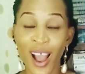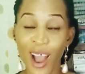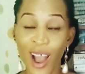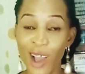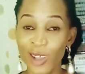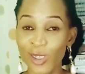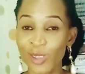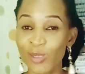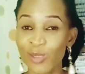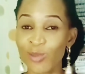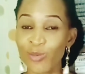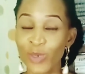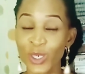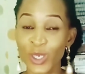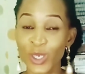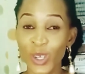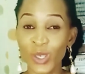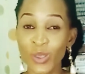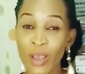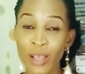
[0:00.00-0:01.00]
um,
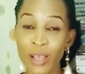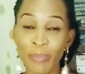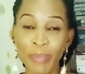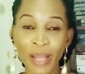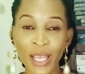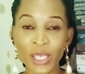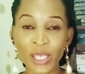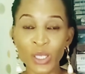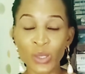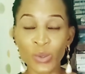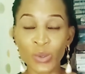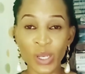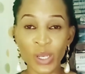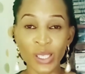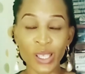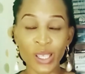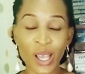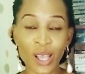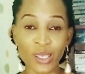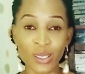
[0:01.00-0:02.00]
which also applies to
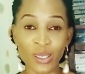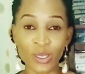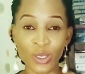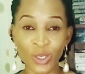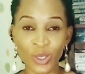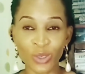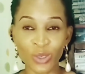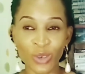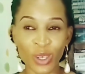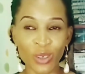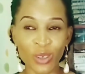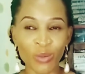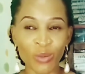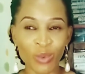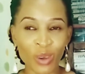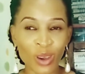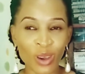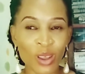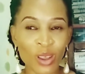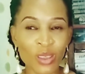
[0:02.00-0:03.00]
us as the children of
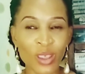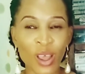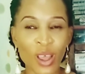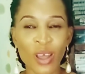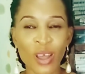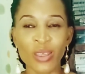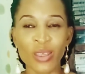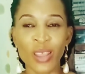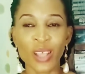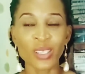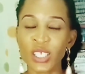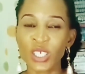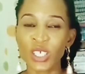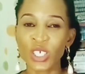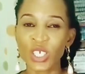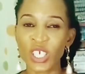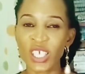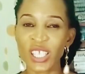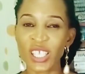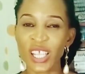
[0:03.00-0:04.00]
God. That's
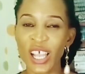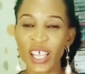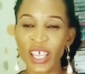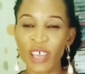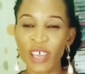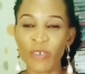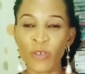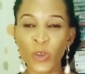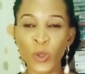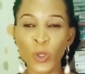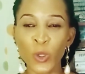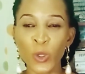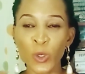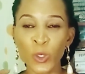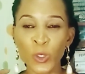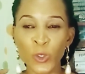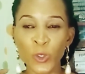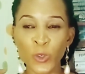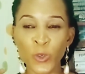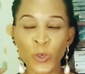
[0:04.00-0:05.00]
just like if you
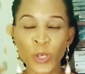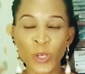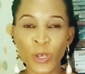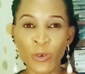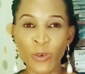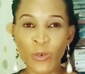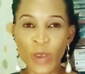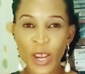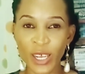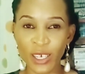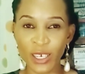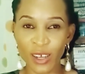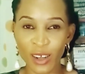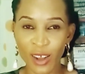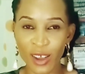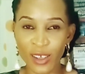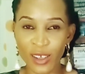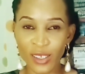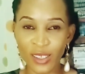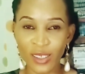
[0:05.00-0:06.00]
look through a red
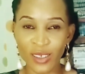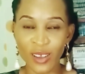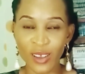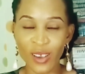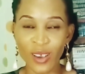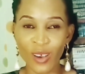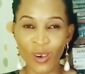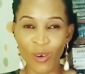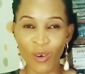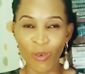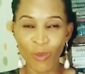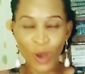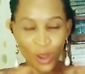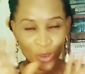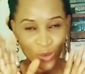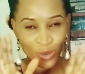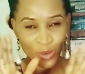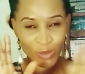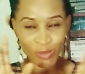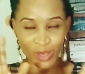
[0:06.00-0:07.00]
glass,
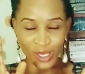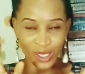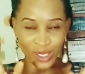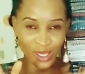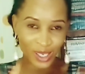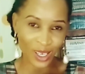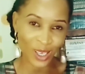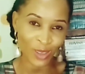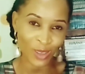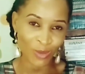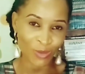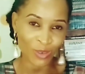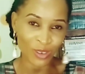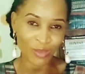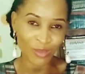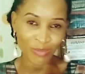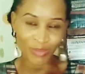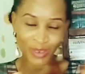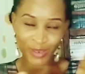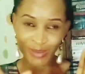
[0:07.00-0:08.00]
what you would be seeing
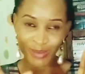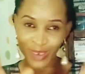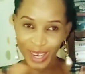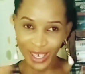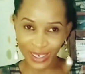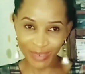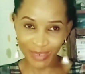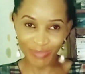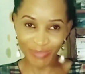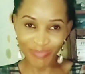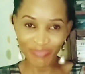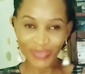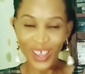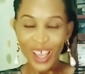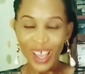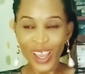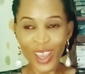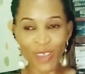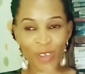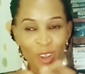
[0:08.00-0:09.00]
would be red.
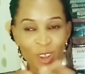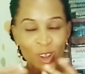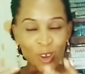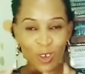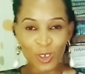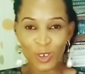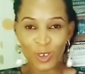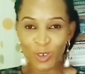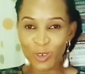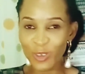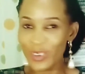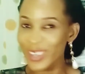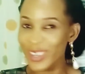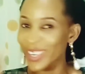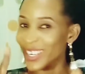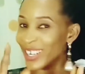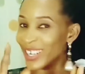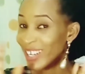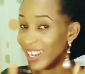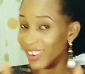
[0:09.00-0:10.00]
If you look through
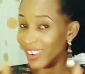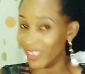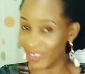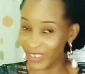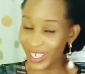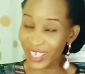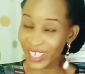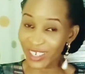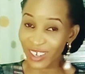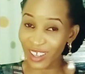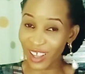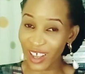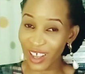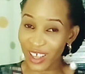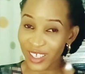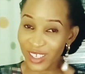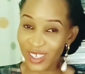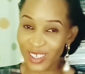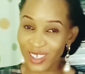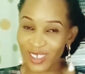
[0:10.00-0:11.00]
a green
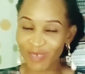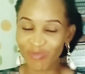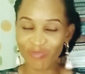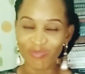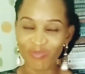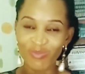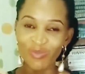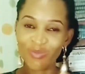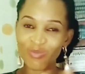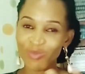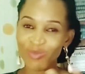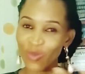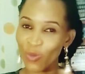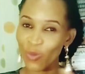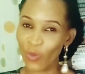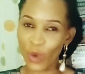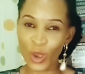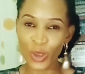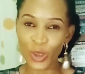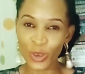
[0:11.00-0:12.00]
glass,
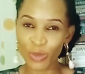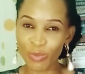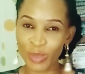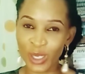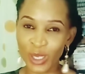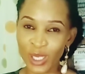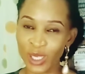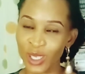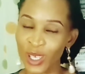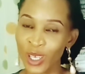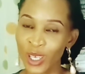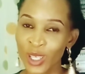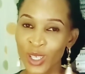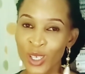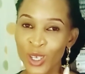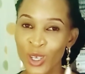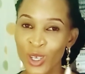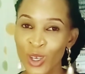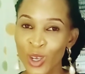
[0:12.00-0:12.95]
what you'd be seeing